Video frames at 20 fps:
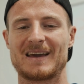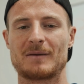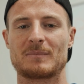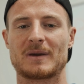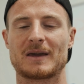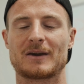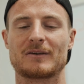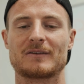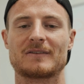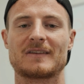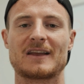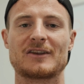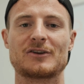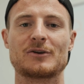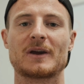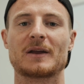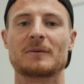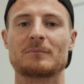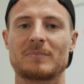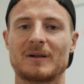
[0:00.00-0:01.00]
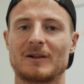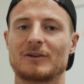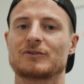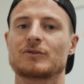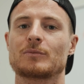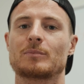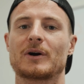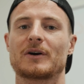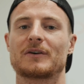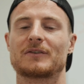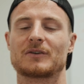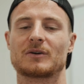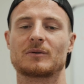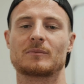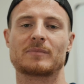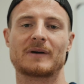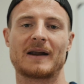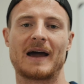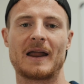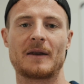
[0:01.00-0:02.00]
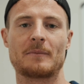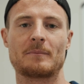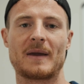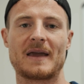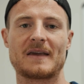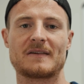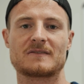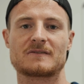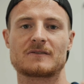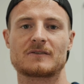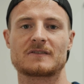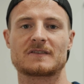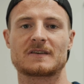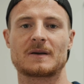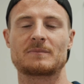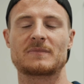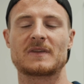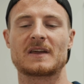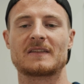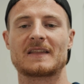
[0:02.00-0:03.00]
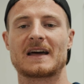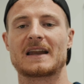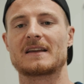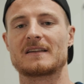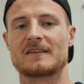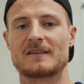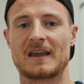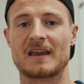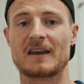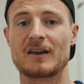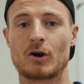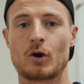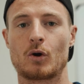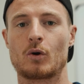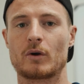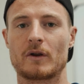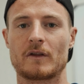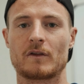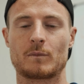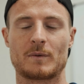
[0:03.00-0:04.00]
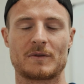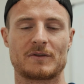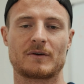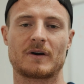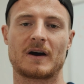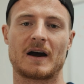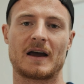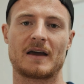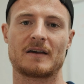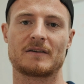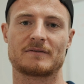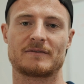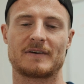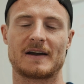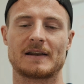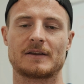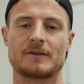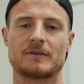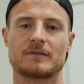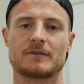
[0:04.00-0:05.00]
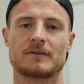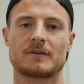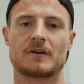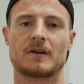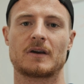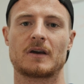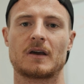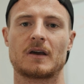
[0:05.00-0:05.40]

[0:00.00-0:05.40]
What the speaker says: because then you can build your personal brand based on something that is in accordance with your highest values.